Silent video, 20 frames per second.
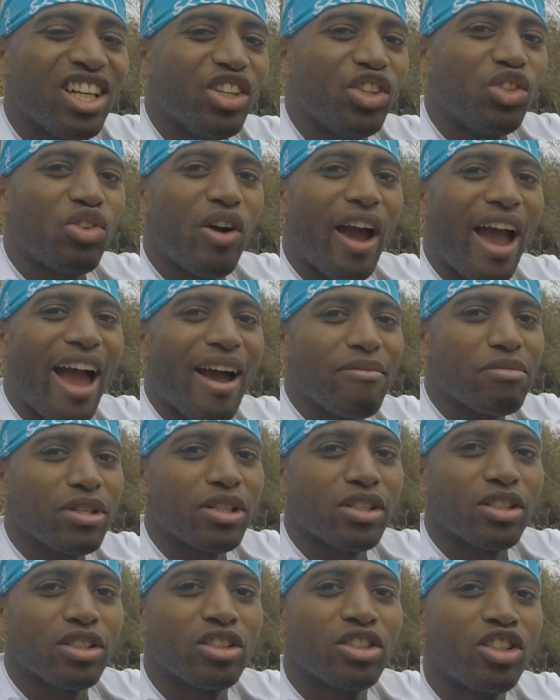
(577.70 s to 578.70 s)
there you have
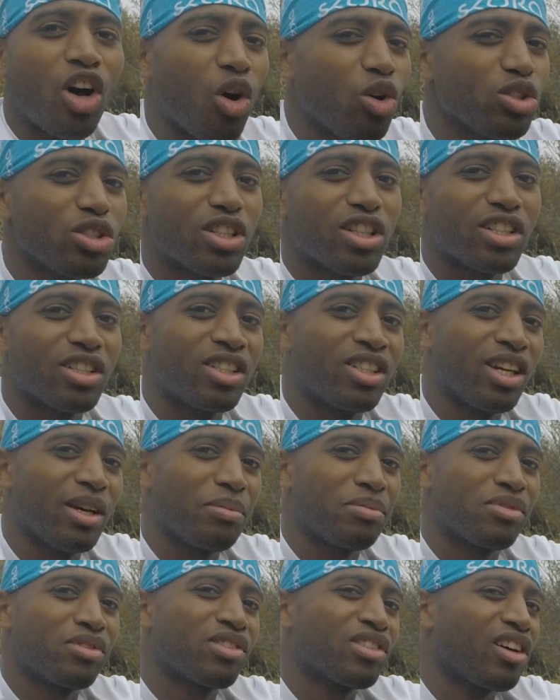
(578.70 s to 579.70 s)
it. Those are the
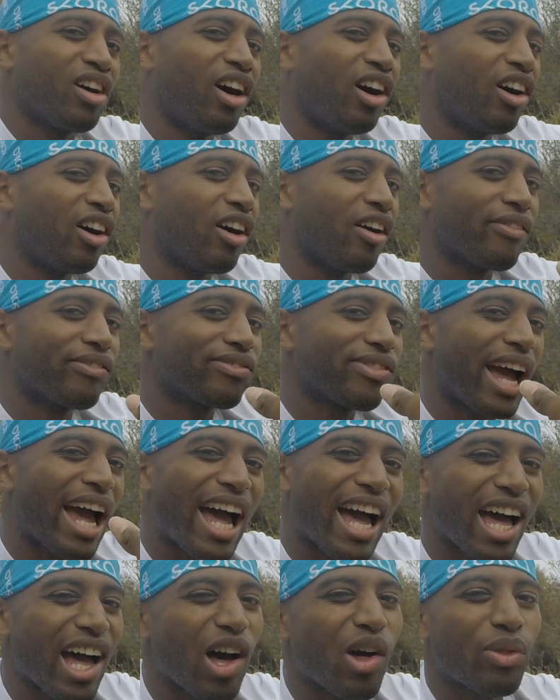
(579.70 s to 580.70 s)
tips of
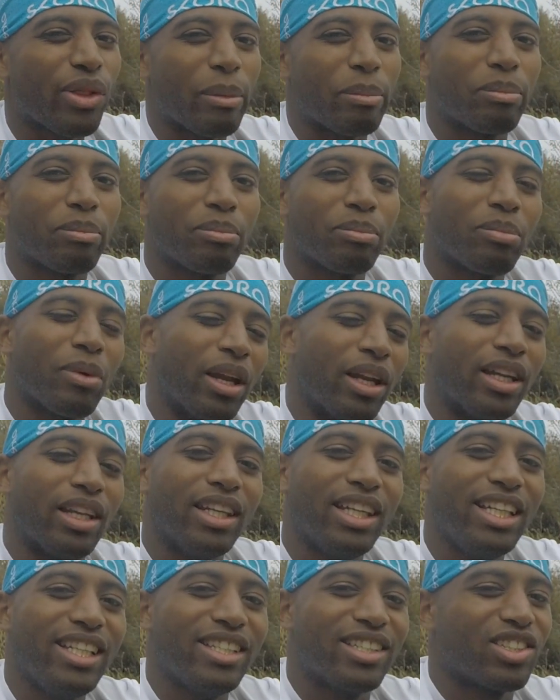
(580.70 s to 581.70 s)
how the
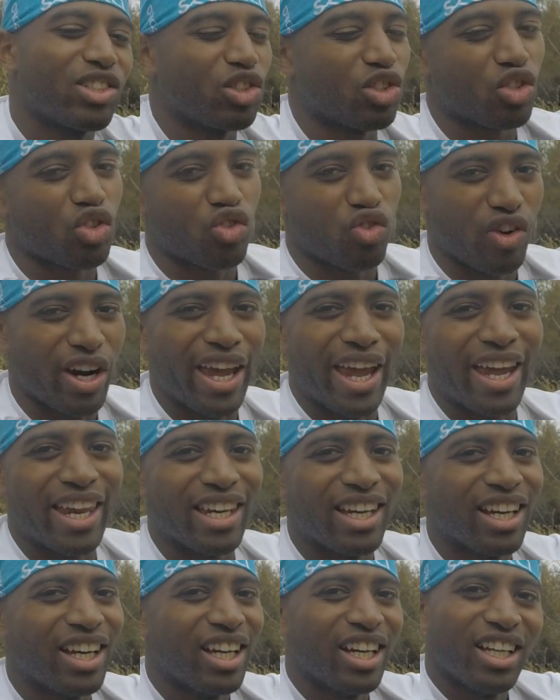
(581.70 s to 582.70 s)
elites
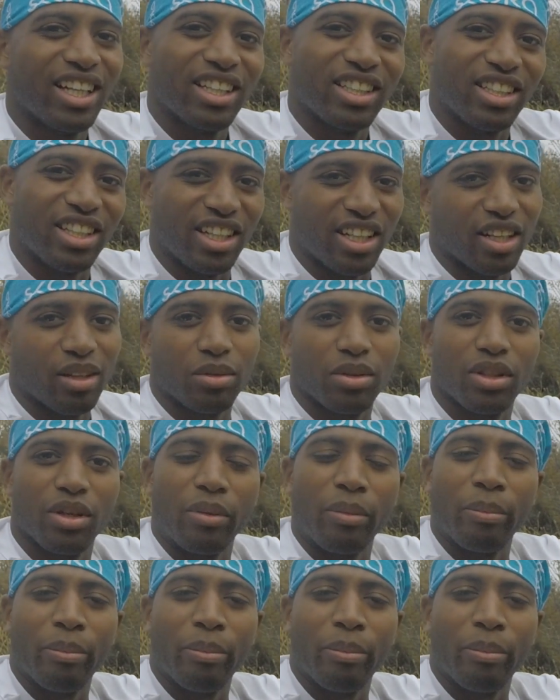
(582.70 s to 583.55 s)
train to get up there.